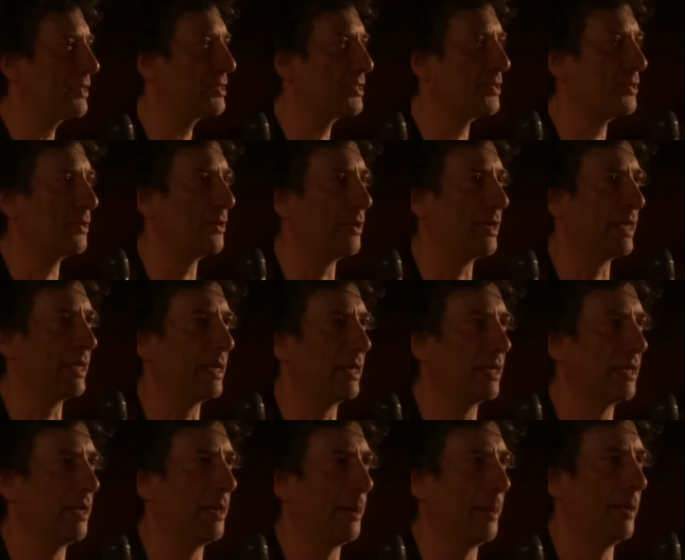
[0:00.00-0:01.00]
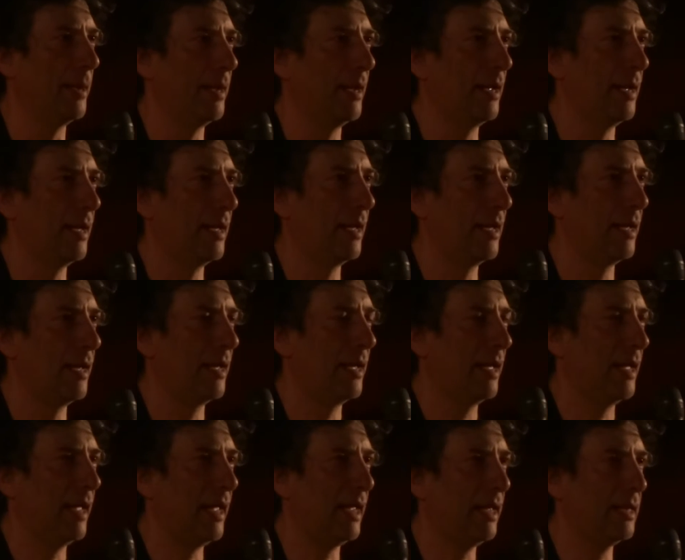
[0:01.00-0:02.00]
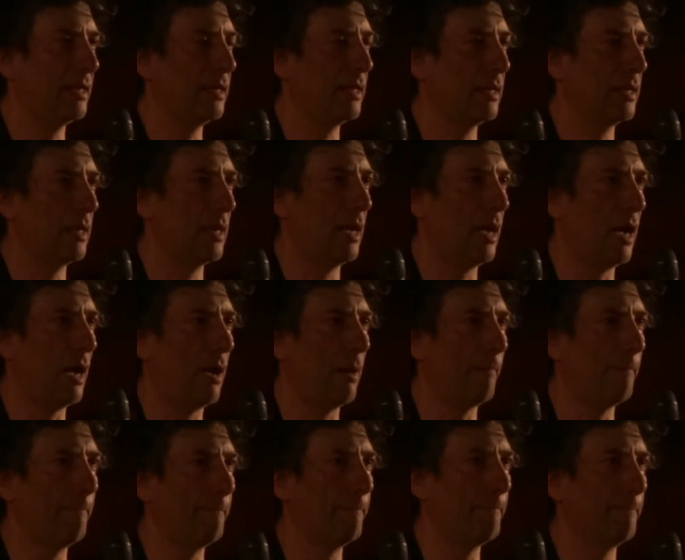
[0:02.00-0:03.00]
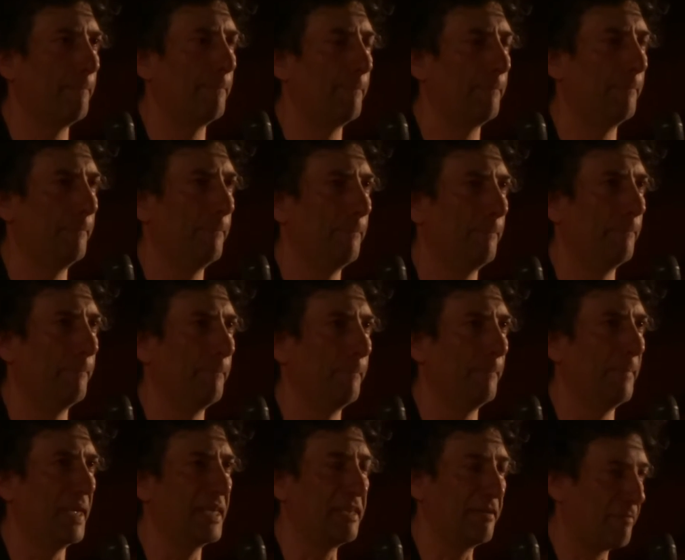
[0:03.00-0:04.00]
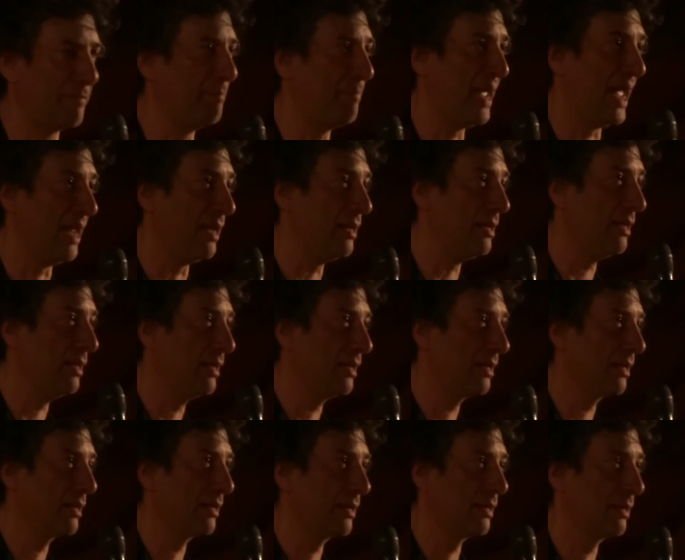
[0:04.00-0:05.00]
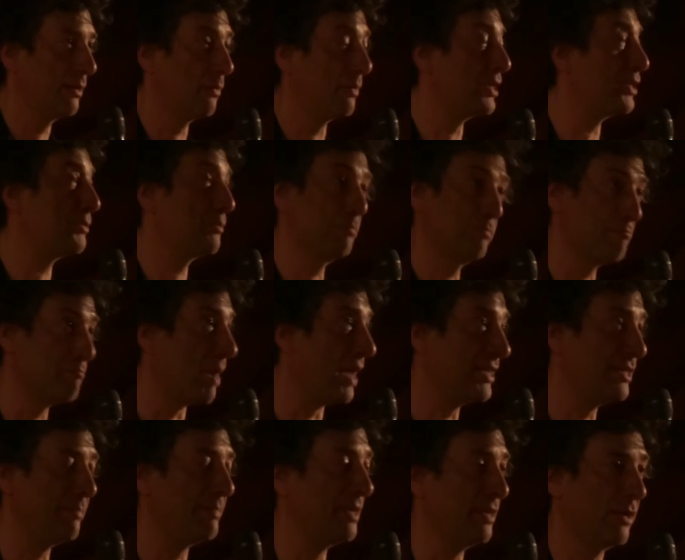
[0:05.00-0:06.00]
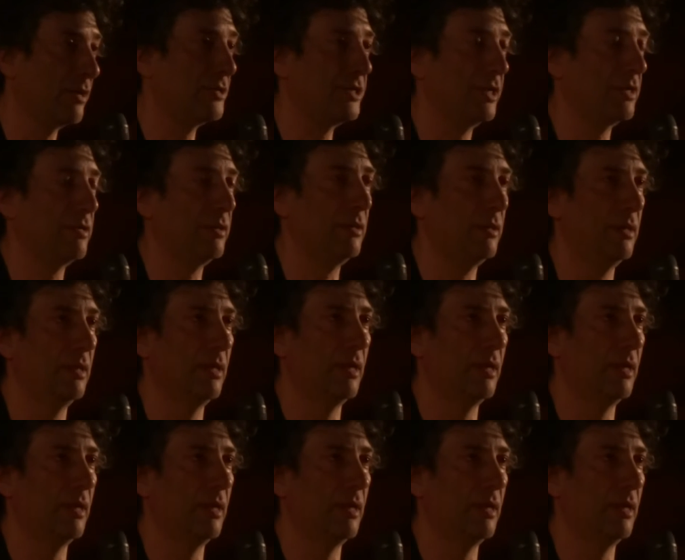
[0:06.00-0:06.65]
the story in a different pen, which might have been logical,